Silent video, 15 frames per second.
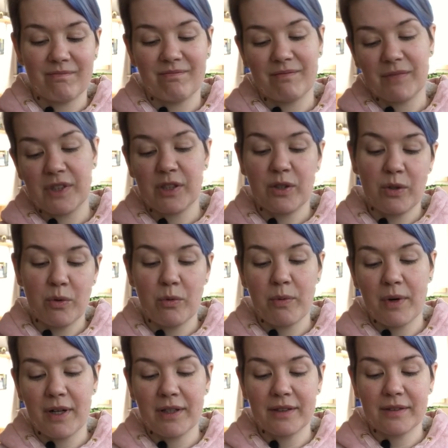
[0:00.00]
new
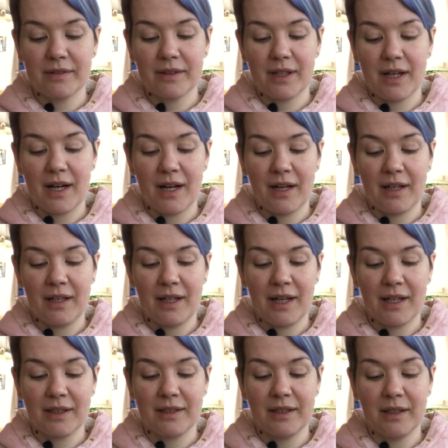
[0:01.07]
one, I
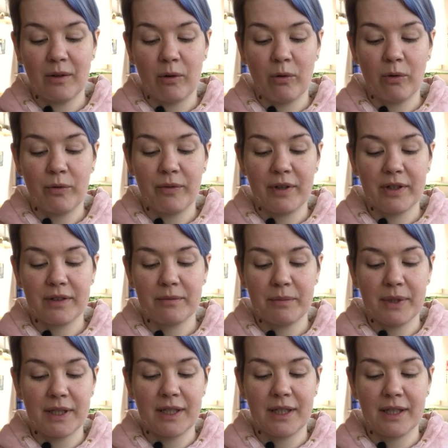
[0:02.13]
like the old one,
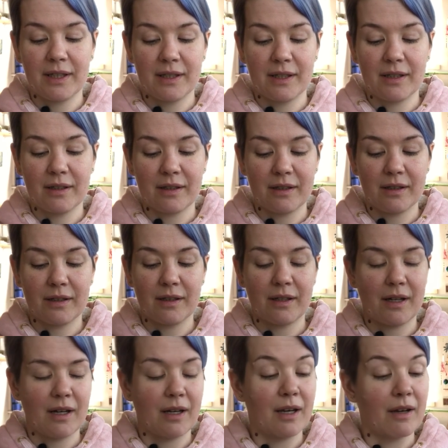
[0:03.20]
but I
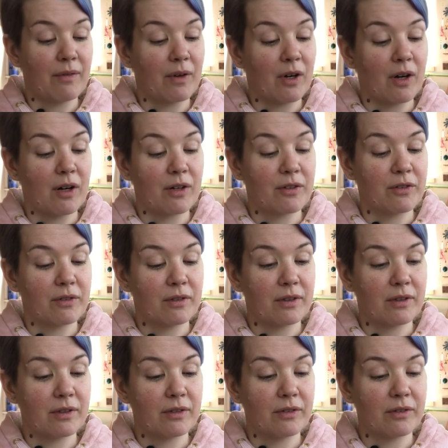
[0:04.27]
have a hard
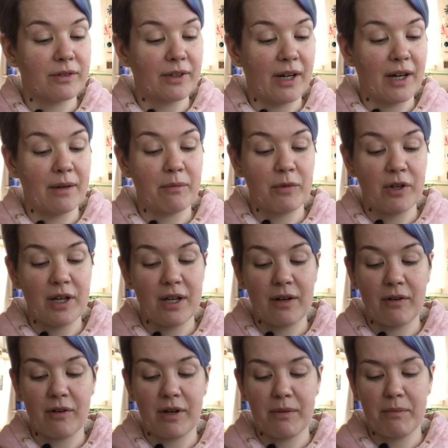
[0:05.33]
time
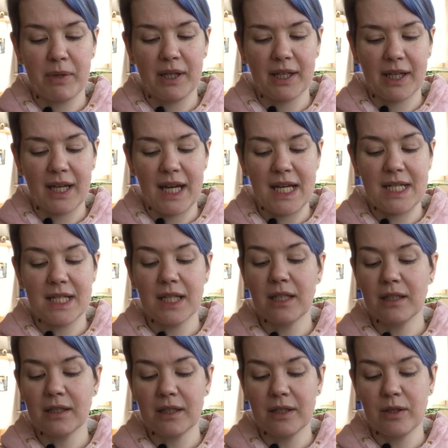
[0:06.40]

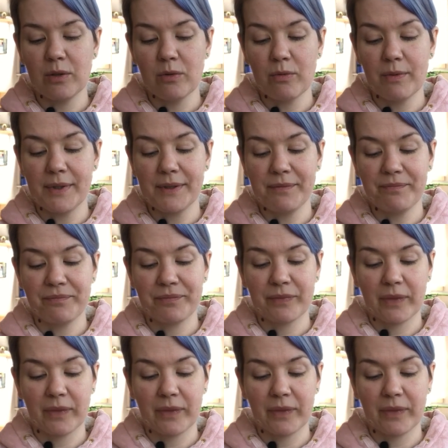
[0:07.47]
replicating the new one.